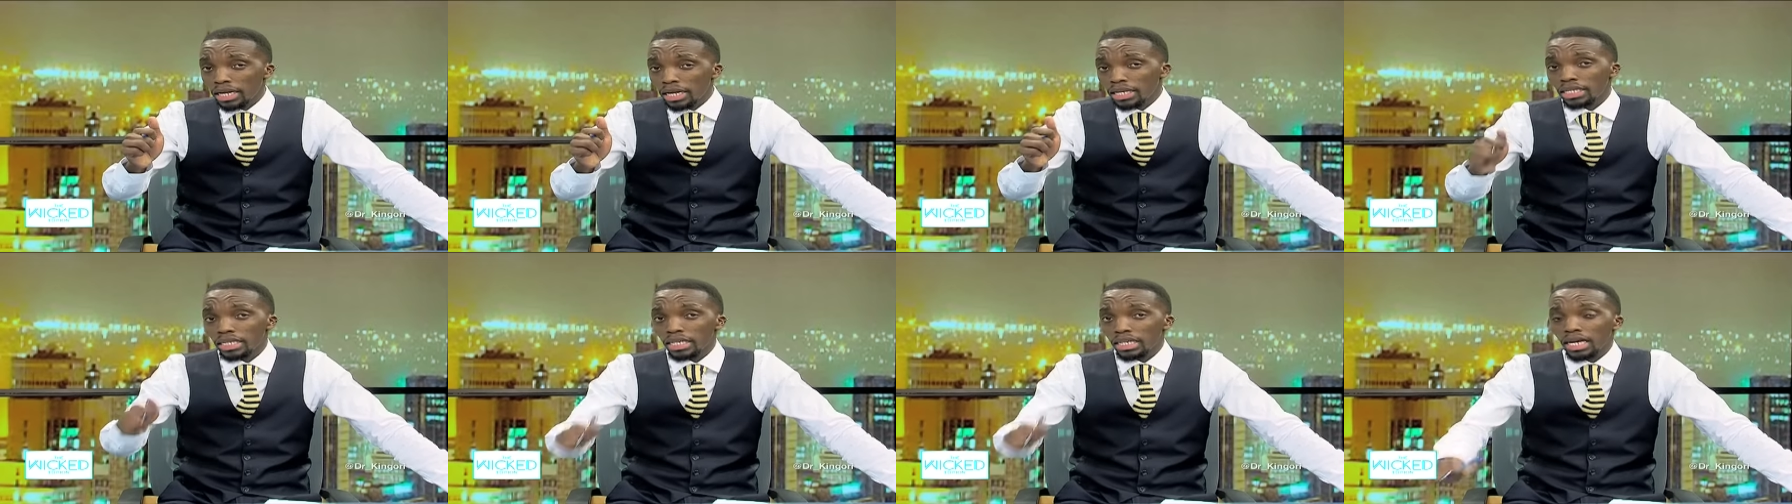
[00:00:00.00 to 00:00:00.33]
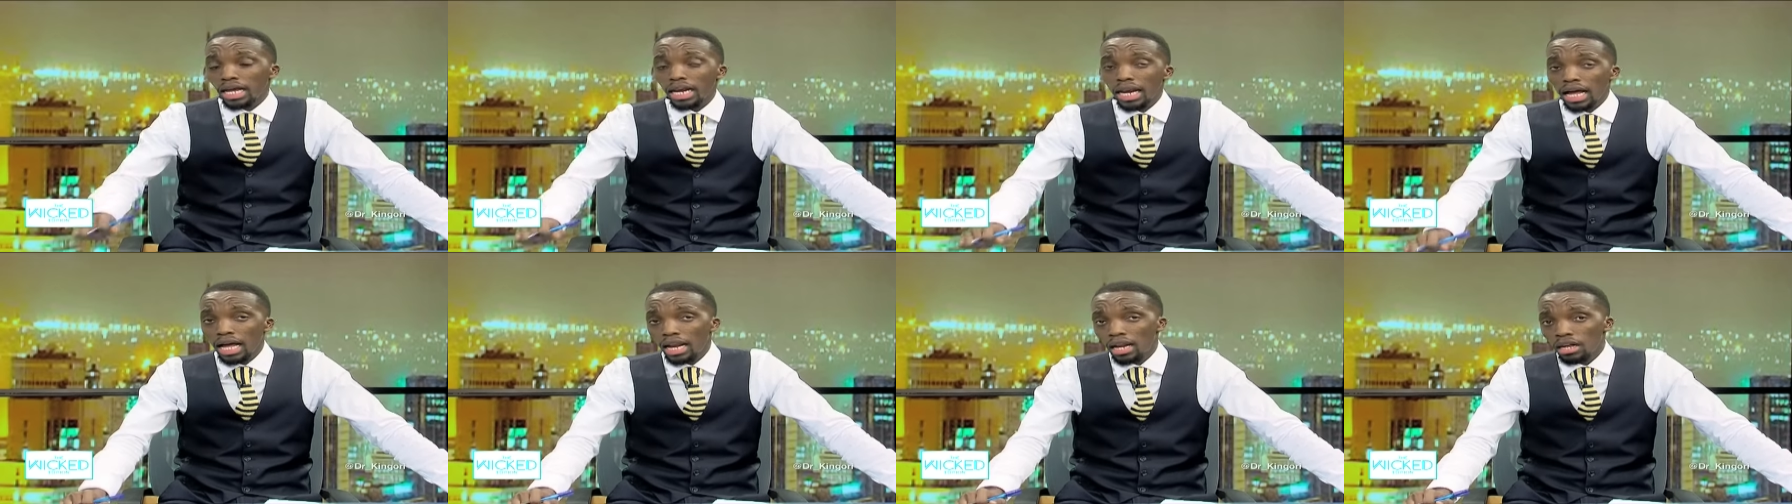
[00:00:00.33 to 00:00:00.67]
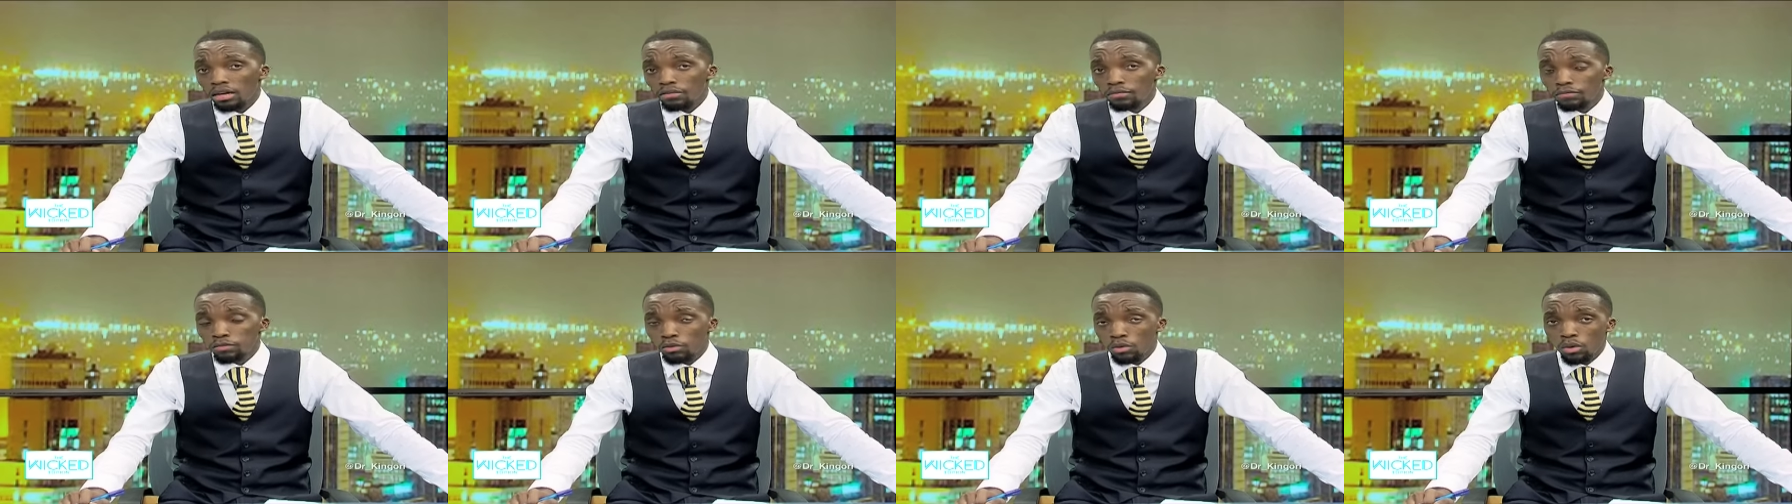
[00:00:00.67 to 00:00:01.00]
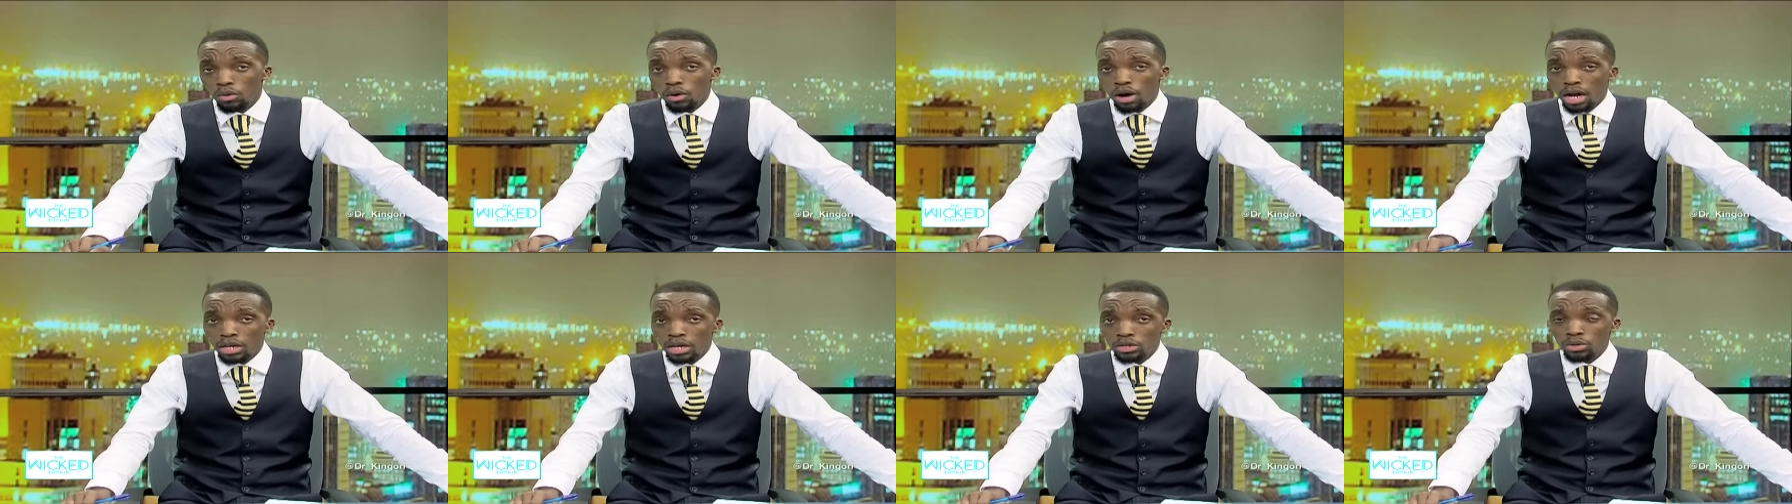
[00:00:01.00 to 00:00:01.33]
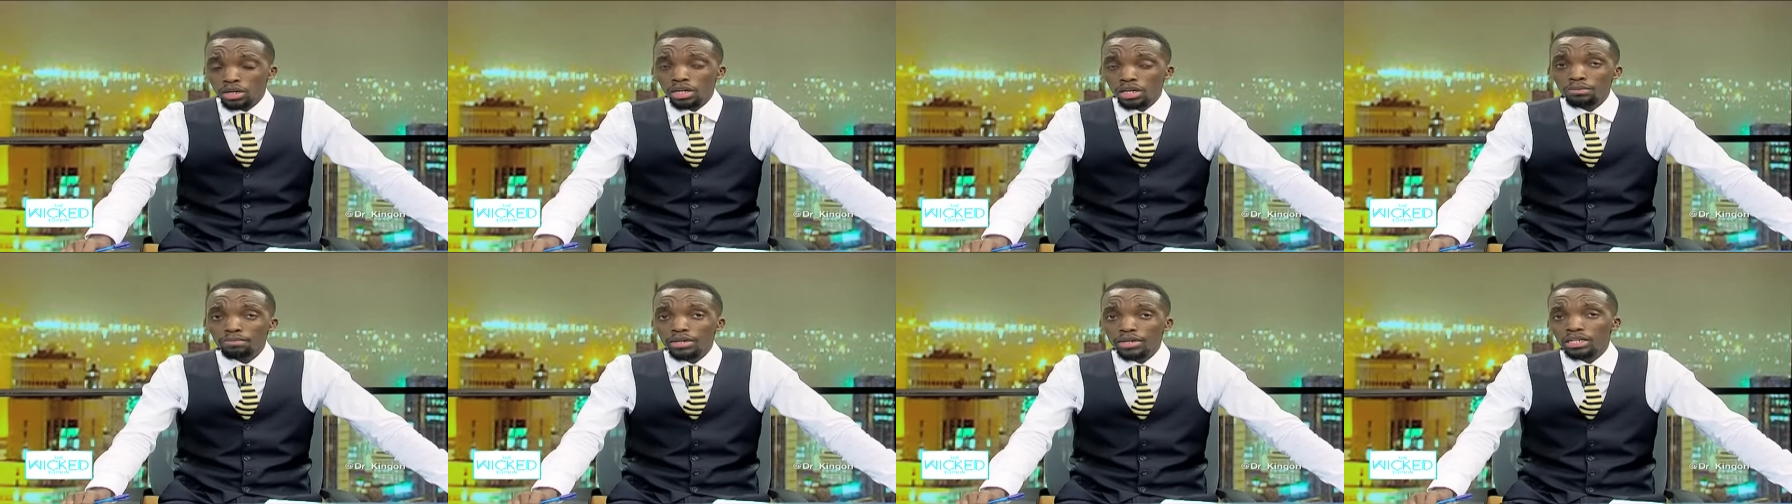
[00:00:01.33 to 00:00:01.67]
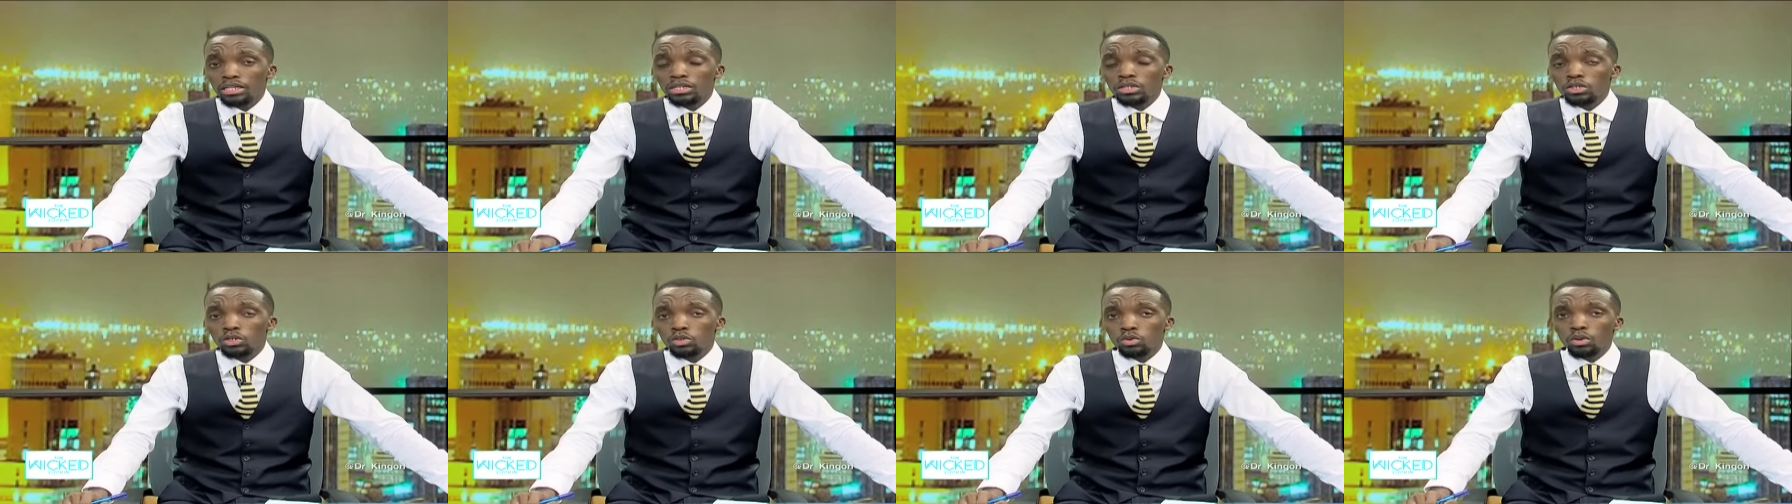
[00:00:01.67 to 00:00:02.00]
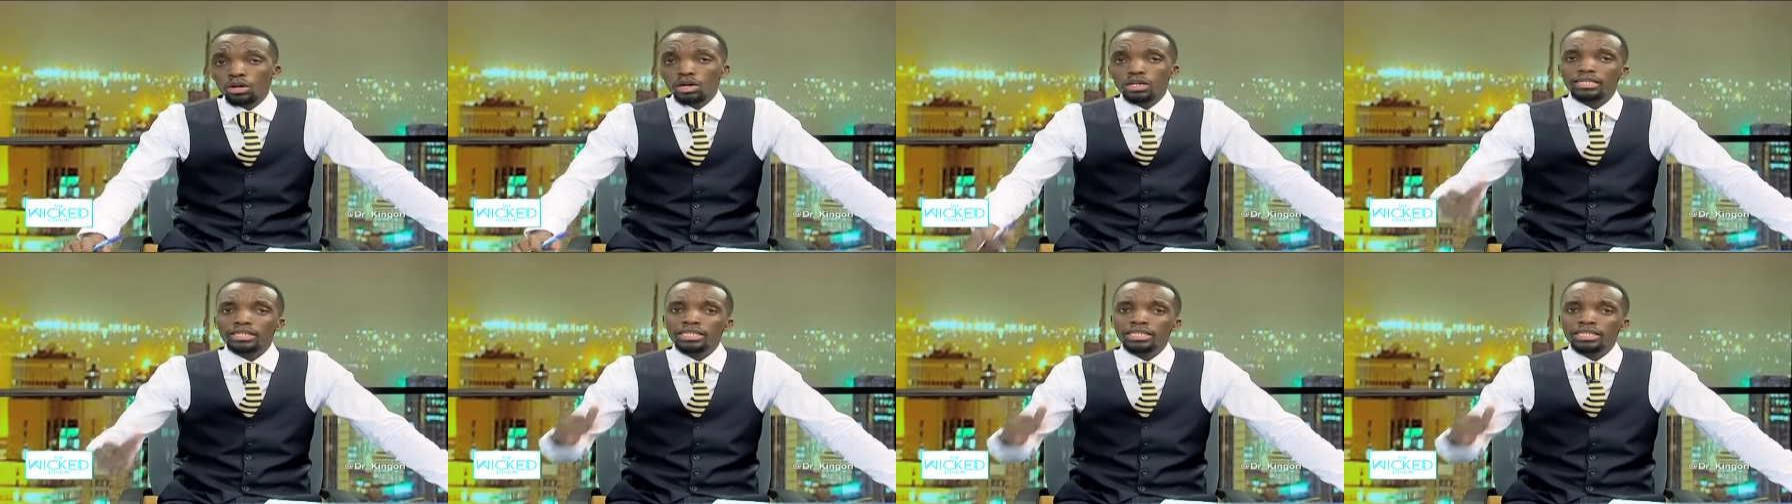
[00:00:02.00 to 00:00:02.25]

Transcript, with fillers: King Kalala for actually making sure,